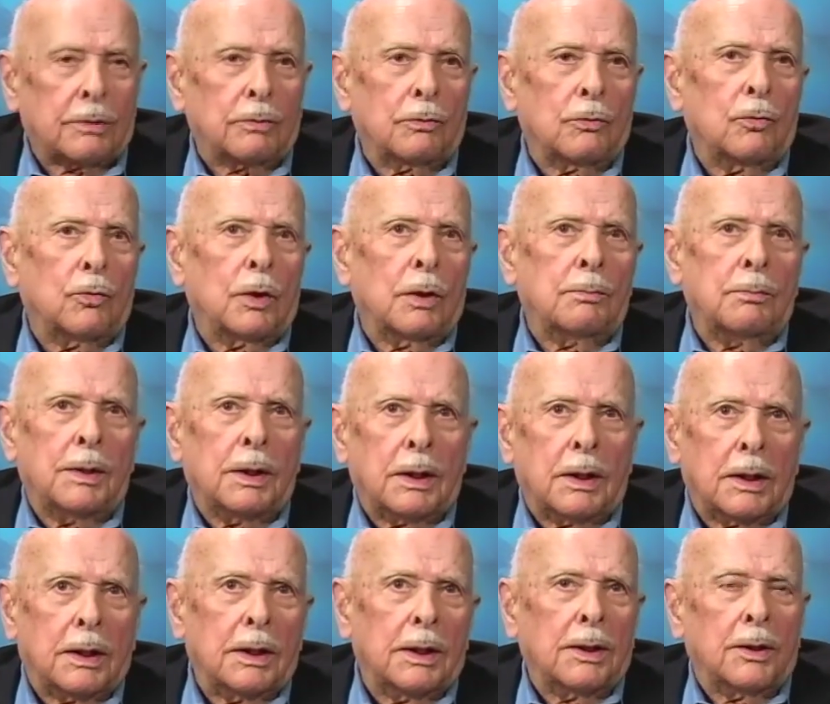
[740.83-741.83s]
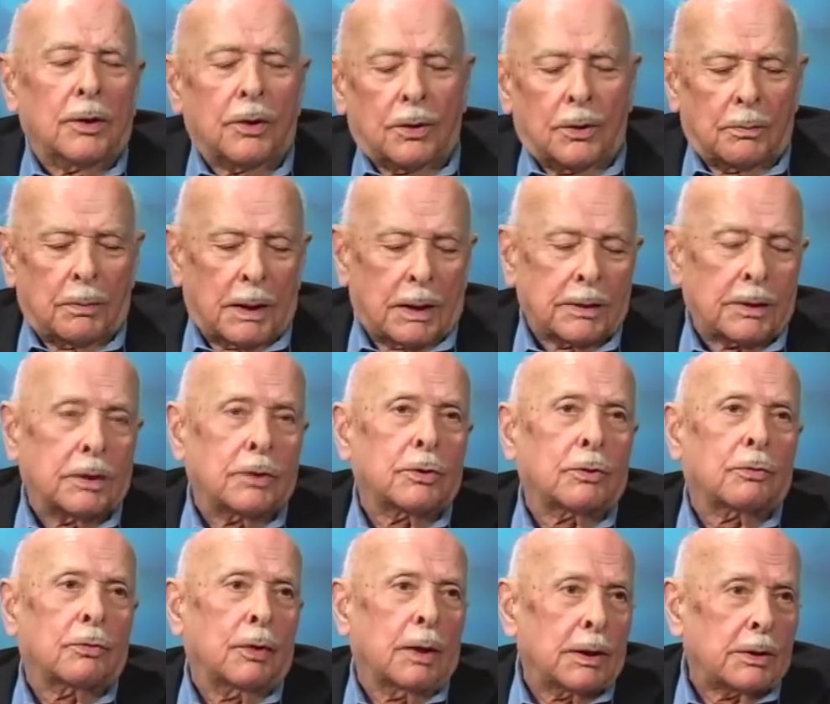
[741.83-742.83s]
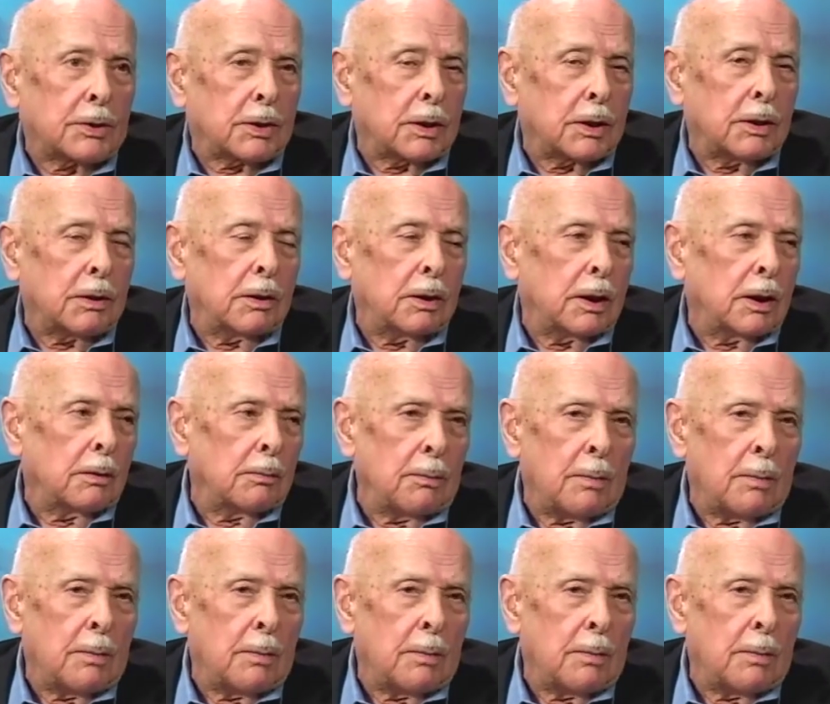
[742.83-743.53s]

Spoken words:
to a meeting and heard about this Kresge